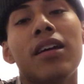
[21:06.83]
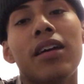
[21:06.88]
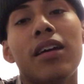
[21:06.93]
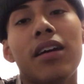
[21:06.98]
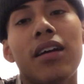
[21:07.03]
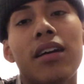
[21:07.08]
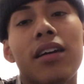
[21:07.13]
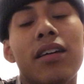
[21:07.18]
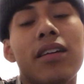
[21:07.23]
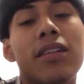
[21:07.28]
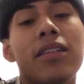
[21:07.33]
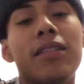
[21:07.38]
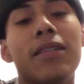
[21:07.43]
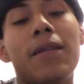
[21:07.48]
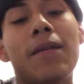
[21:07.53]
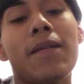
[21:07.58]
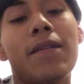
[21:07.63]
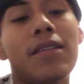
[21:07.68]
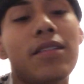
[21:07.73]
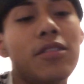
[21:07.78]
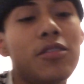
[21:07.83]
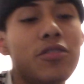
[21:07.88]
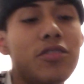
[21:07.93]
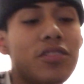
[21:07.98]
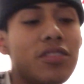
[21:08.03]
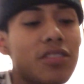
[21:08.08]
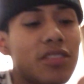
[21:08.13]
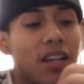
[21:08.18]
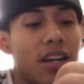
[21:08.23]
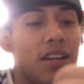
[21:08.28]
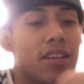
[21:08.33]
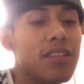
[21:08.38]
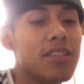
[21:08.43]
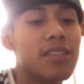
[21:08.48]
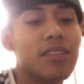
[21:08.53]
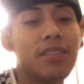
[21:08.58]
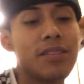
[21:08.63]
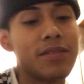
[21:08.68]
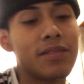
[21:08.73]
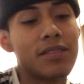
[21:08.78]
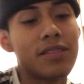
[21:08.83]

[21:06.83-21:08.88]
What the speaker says: and you just gotta